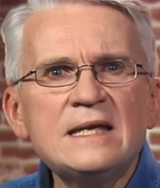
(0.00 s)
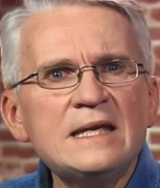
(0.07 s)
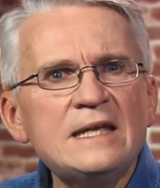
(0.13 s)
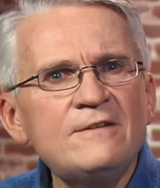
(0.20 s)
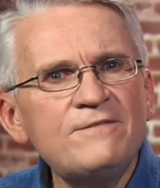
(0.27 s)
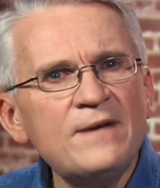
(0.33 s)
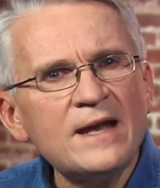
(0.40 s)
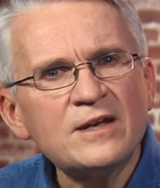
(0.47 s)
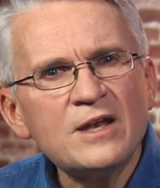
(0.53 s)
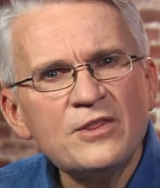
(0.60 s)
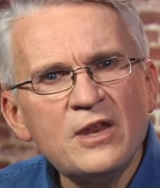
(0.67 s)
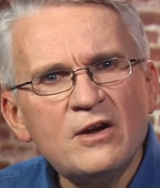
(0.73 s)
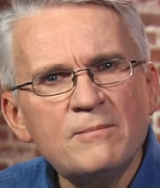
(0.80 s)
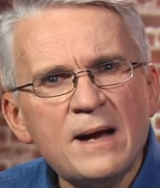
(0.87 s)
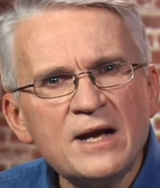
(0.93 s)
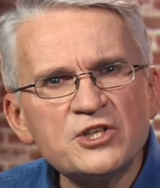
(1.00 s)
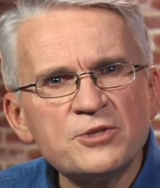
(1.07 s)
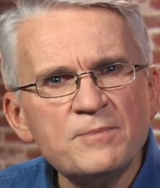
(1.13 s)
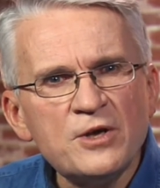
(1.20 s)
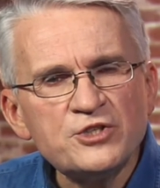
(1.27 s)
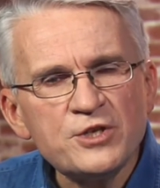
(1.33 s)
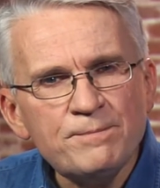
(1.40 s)
In fact, they're amongst the
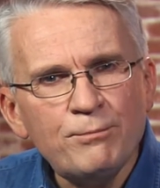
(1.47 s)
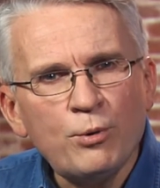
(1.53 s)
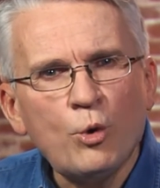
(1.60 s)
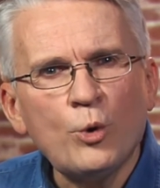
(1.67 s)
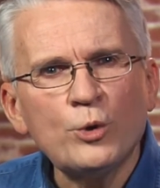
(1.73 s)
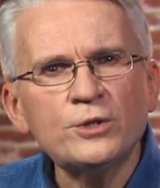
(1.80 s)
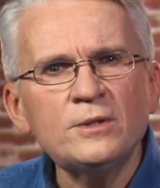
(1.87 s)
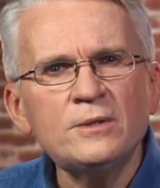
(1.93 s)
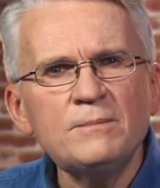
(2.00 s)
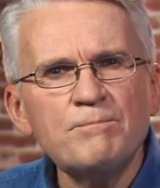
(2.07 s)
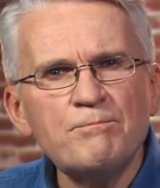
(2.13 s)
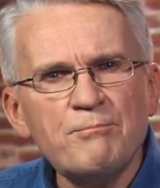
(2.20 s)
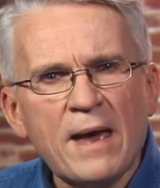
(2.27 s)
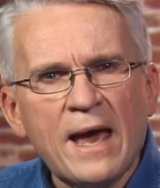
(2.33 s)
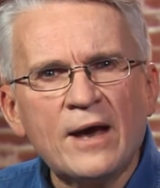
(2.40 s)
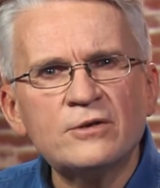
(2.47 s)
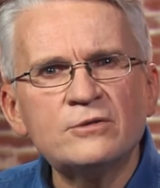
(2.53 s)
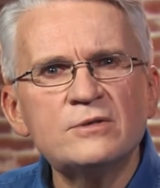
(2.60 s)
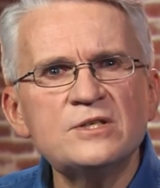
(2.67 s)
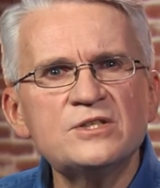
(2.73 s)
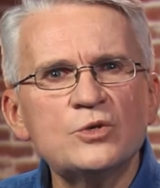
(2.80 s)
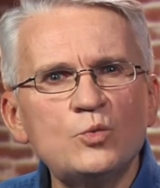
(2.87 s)
most important
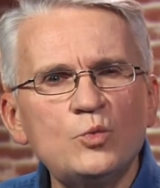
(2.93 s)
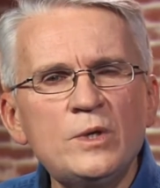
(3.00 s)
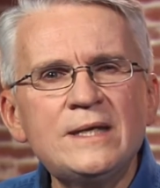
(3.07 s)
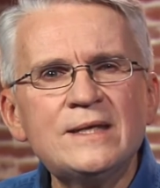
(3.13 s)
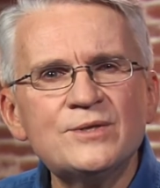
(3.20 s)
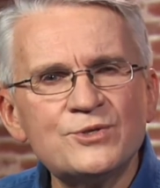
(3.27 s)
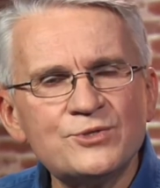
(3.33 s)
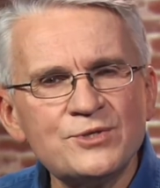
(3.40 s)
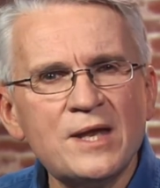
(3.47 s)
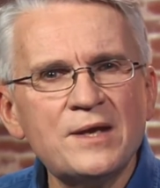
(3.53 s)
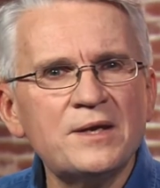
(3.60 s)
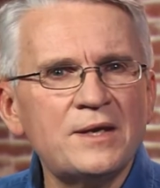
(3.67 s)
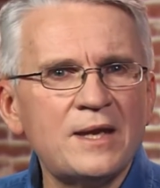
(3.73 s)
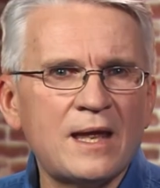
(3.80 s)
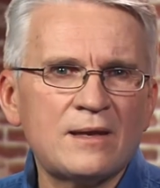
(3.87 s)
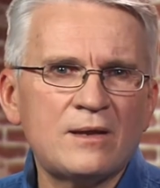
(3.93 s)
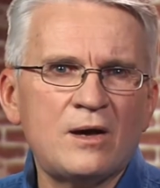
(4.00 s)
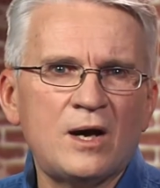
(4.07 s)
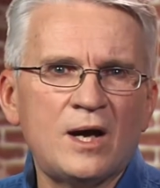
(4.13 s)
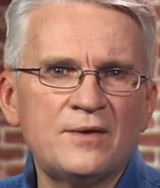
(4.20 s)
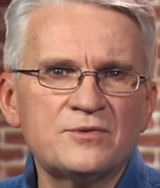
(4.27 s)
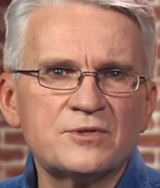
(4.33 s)
boundaries that we can set in our
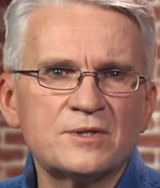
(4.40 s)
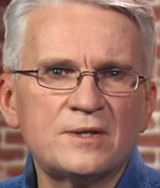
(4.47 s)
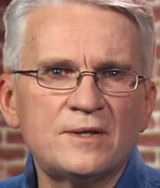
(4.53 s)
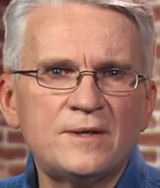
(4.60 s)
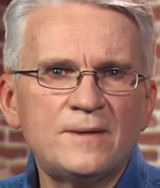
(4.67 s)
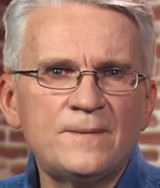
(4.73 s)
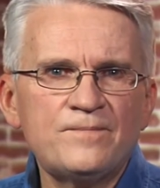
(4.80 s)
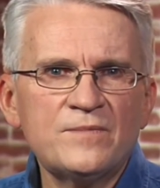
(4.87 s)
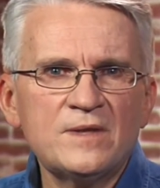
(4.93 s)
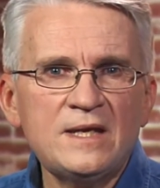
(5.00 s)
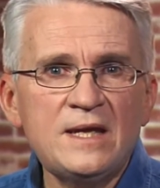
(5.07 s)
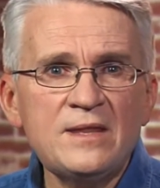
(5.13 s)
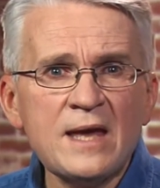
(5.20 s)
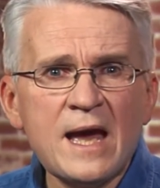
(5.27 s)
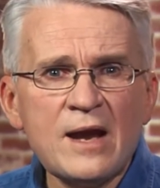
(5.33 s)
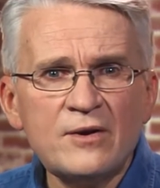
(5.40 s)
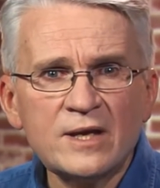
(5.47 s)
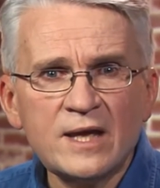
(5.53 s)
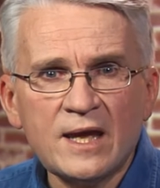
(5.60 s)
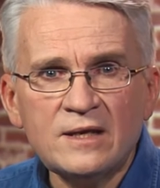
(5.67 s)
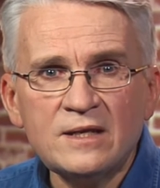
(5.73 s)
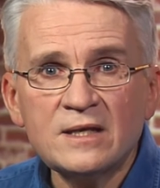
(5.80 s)
lives. Here they are
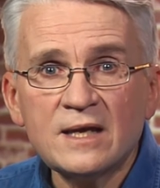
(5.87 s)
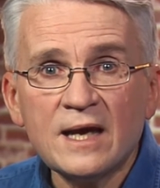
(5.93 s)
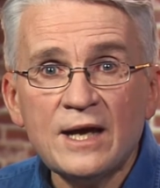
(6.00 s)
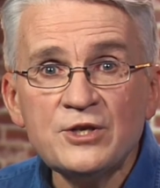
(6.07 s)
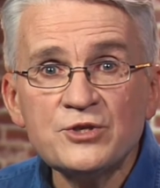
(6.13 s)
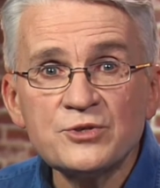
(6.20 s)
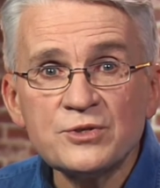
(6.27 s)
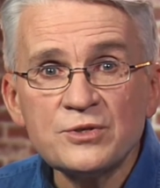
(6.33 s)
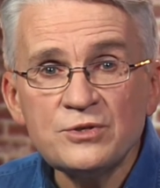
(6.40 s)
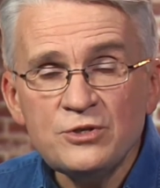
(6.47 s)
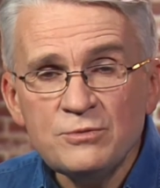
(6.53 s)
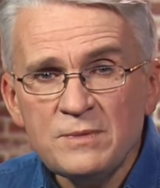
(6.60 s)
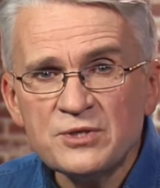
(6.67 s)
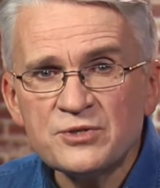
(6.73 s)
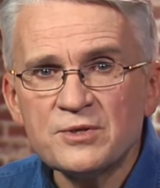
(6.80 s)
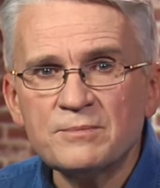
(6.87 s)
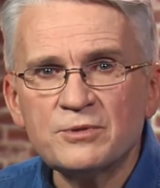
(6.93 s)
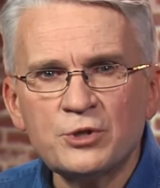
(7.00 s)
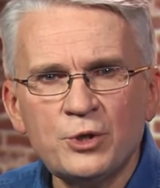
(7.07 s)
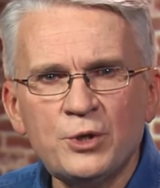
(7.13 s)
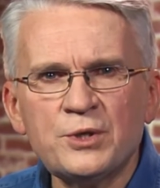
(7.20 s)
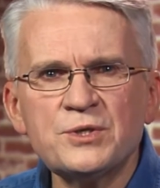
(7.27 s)
again in case you miss them.
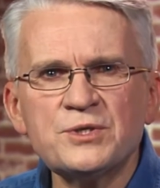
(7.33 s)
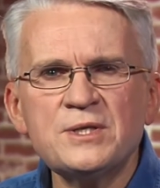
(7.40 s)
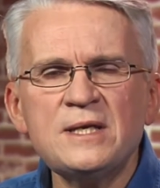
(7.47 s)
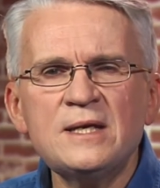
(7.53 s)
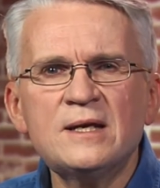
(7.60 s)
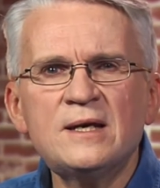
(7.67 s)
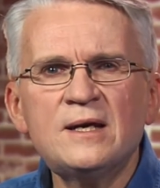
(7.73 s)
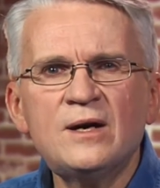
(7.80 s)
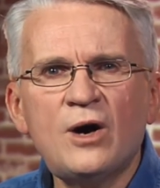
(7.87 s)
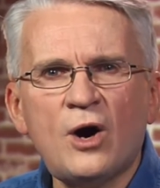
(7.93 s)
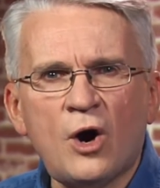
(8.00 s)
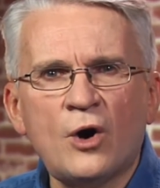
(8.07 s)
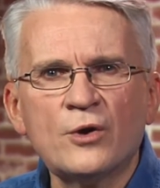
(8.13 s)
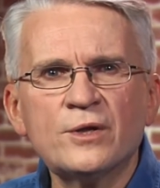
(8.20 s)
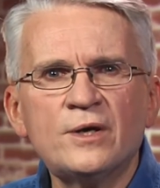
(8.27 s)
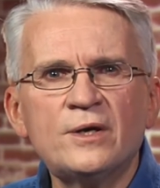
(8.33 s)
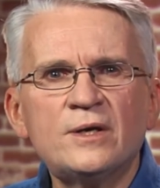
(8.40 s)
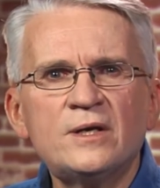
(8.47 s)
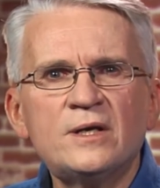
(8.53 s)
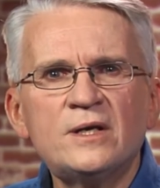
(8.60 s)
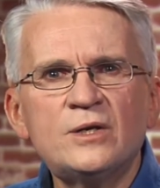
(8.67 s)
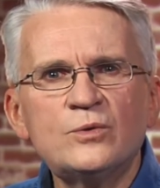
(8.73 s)
Courtesy, honour,
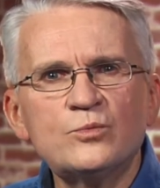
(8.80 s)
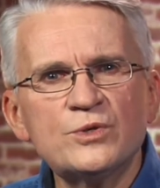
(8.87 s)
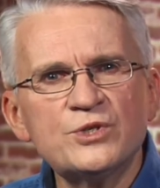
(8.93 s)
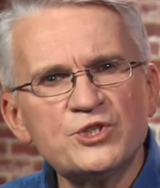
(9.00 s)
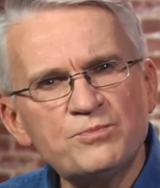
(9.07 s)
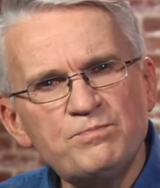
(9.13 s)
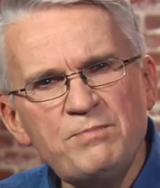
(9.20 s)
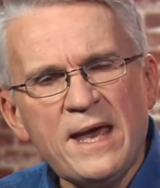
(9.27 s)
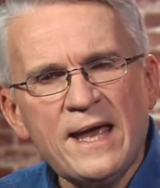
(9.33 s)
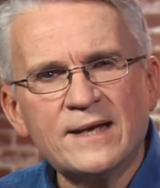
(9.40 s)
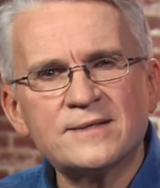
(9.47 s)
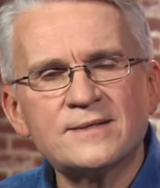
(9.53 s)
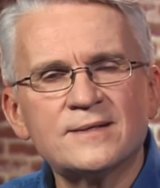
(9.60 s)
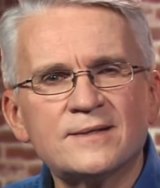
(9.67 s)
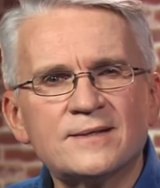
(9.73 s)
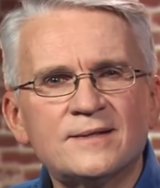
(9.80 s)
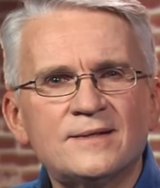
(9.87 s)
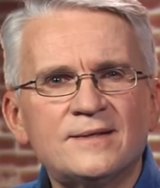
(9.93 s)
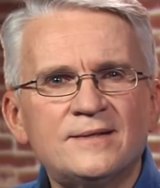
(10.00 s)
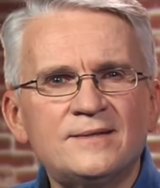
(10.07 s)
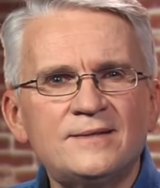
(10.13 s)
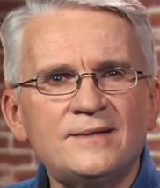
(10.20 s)
respect,
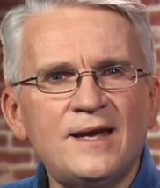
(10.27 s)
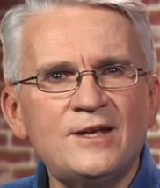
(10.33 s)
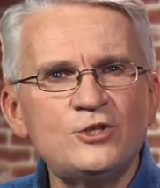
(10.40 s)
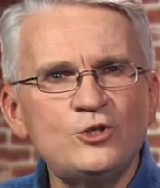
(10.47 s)
and